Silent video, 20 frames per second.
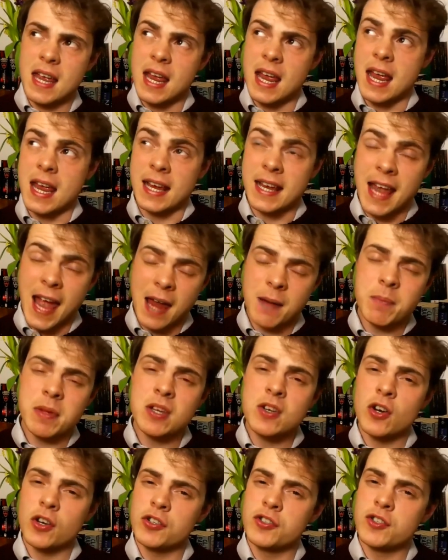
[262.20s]
it can be
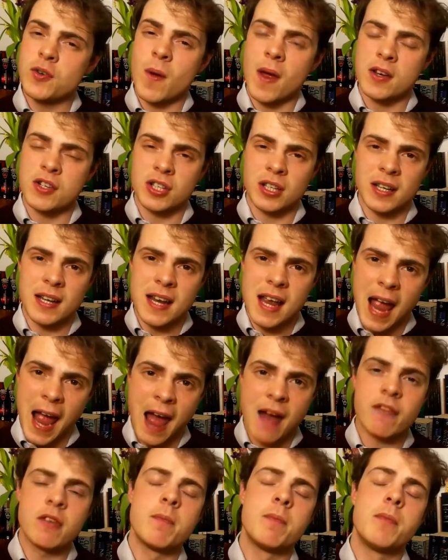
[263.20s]
good to actually
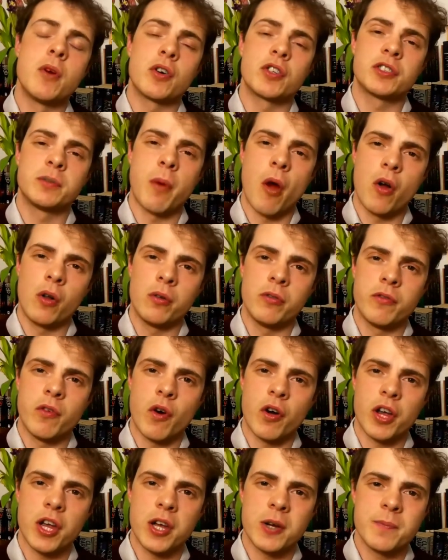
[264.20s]
have a book spoiled
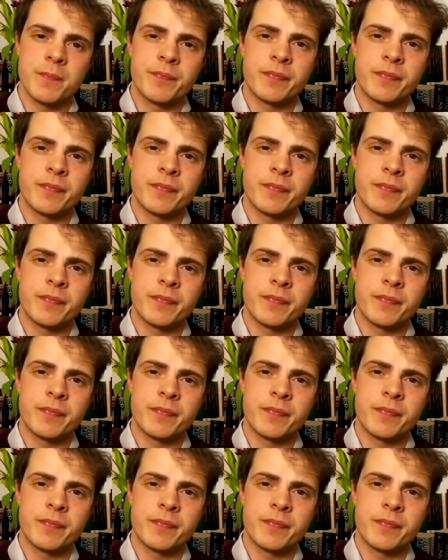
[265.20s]
for you.